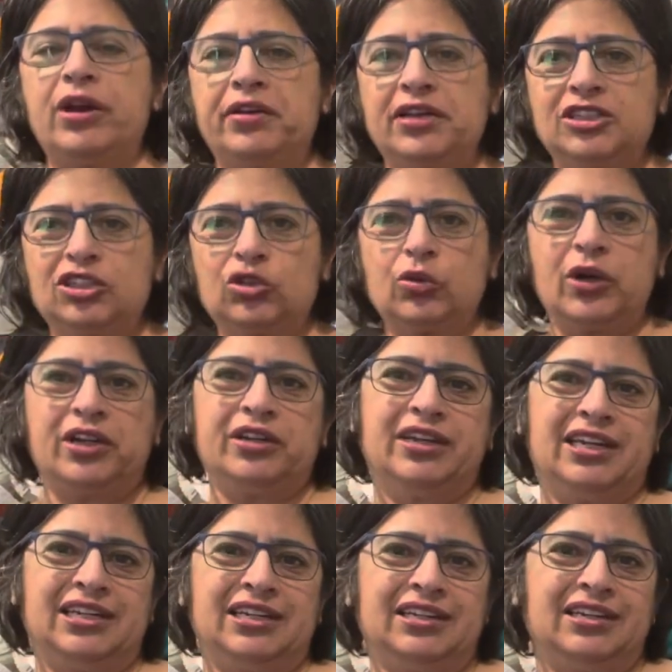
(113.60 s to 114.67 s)
a sweater
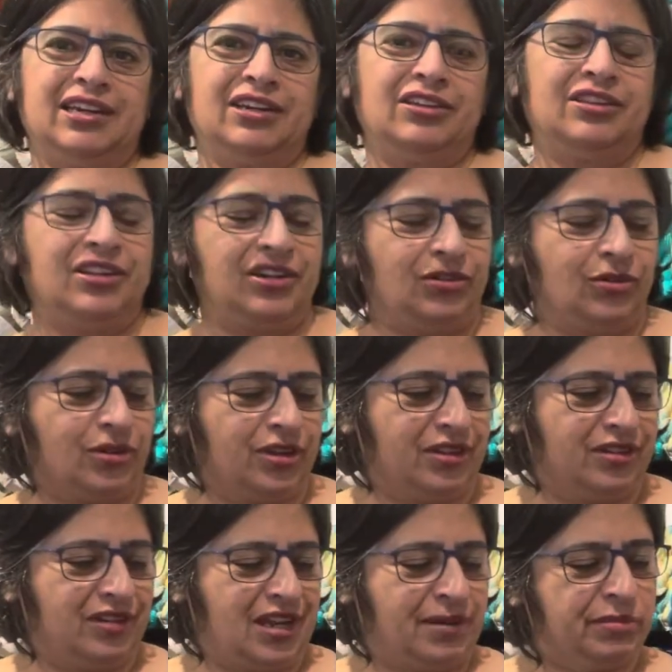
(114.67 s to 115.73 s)
in the
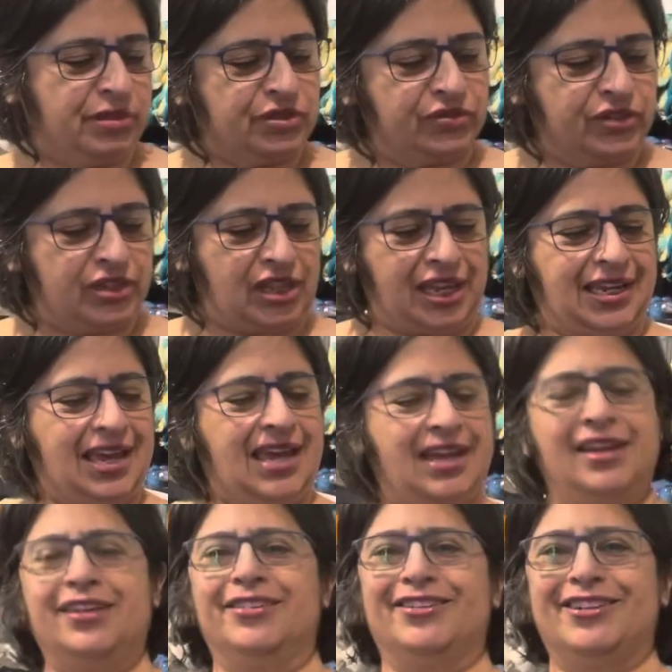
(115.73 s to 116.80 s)
Northern Hemisphere, like
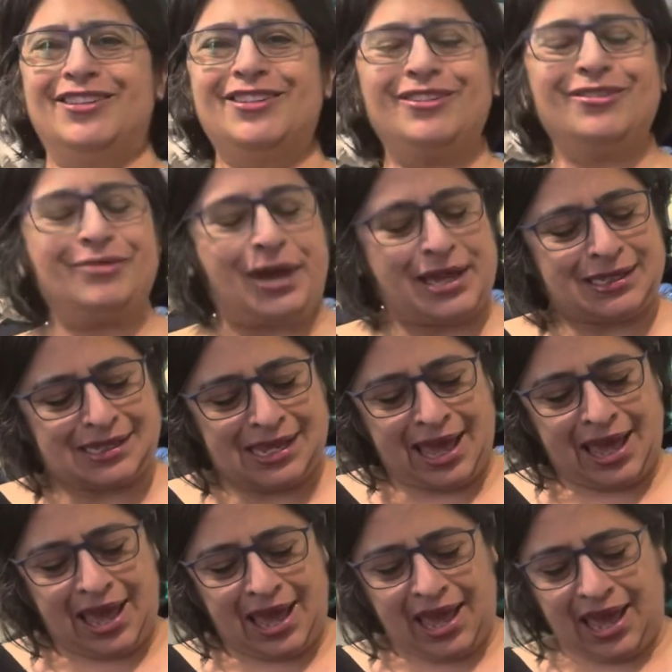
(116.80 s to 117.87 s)
Canada or the US,
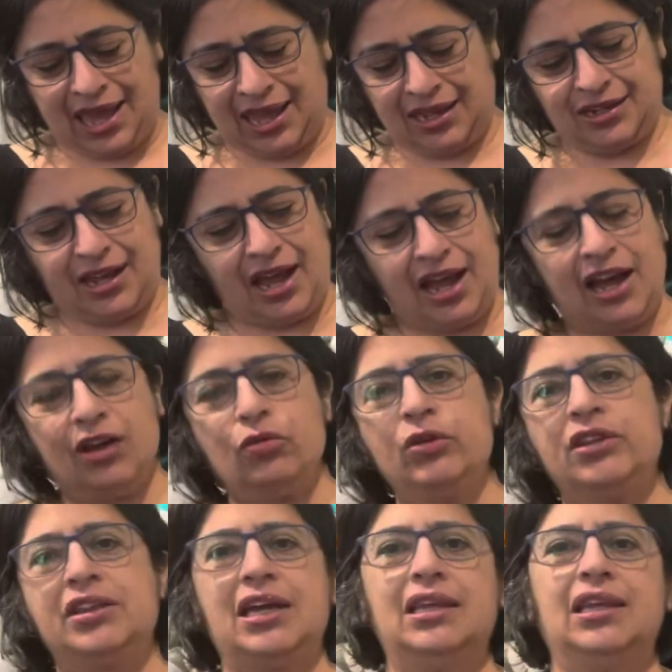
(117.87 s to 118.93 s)
and how
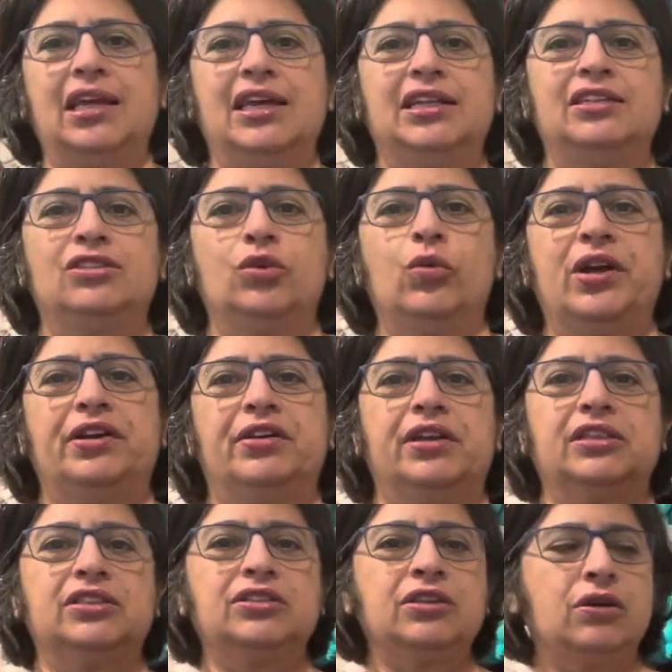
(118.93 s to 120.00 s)
would they like to wear
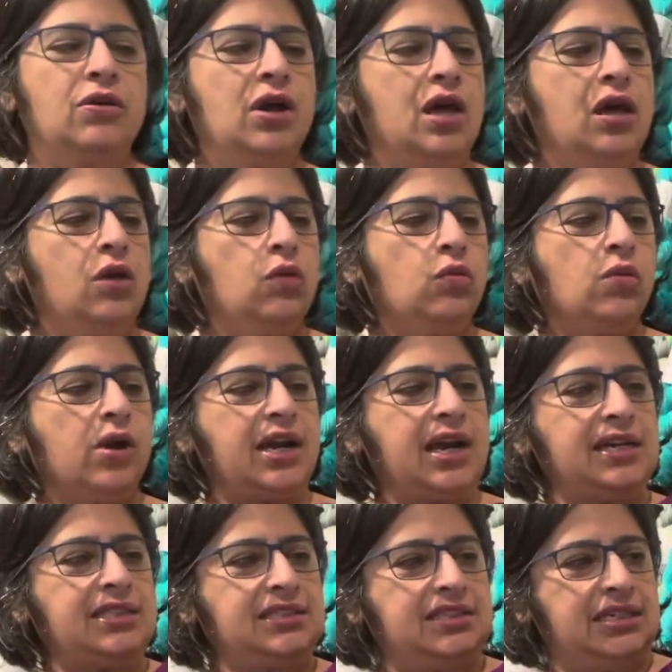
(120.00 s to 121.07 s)
it? So what
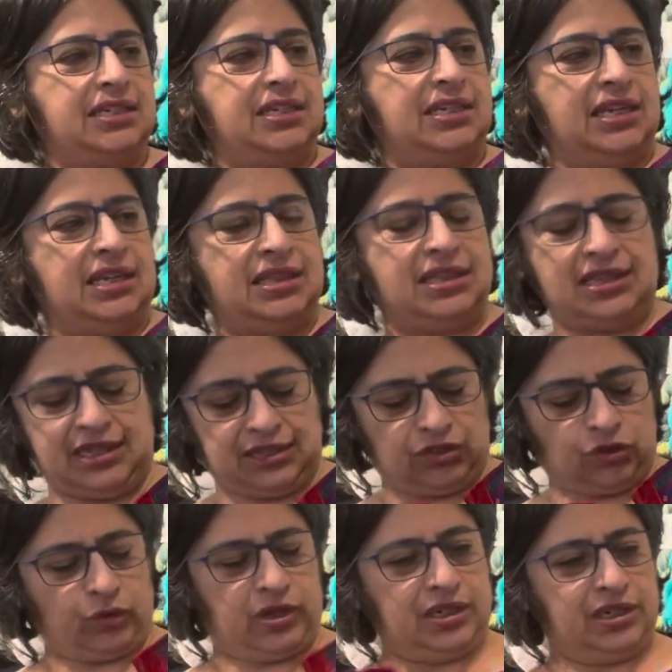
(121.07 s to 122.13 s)
I did in
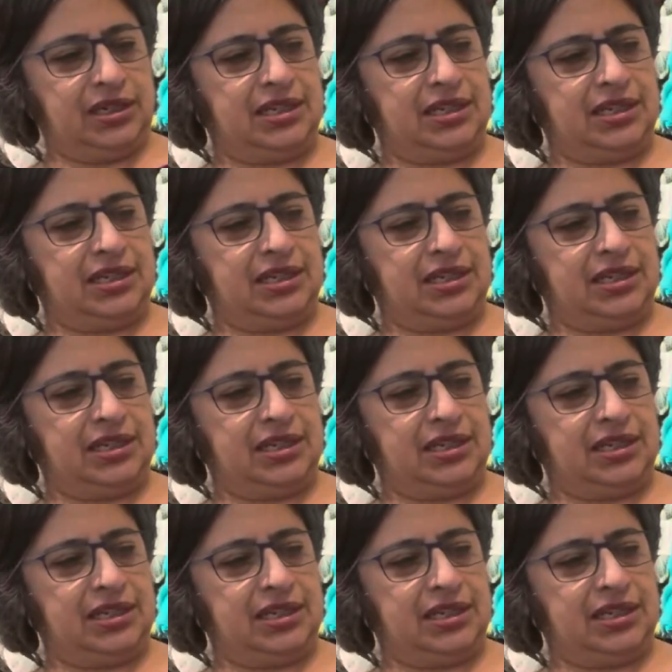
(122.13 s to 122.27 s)
this one